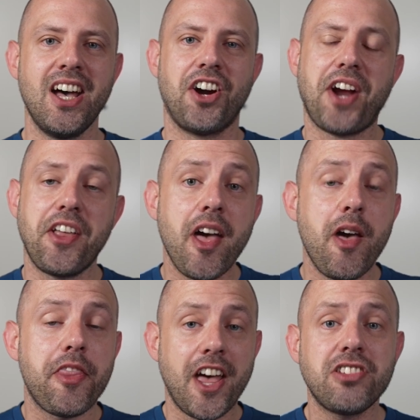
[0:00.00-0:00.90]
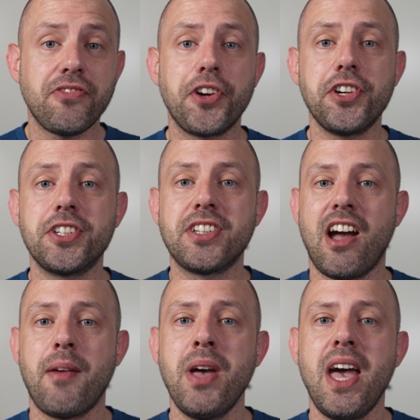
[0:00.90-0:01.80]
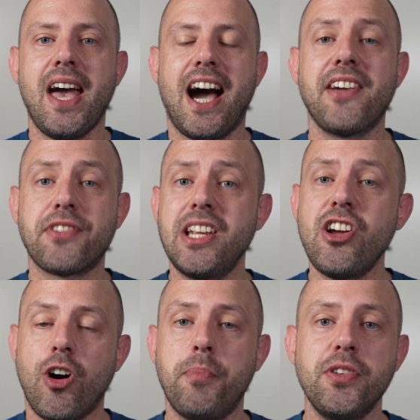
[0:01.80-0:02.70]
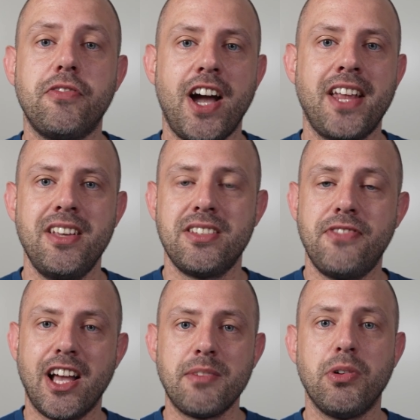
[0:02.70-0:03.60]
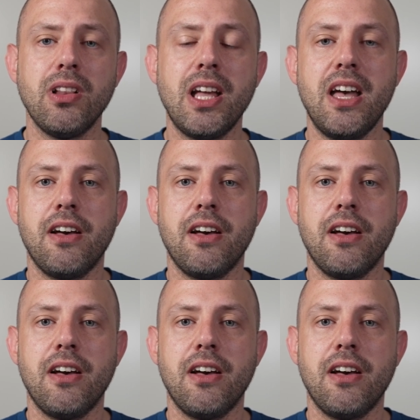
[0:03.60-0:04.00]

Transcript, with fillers: All right, thanks for your time. I really hope you find this valuable.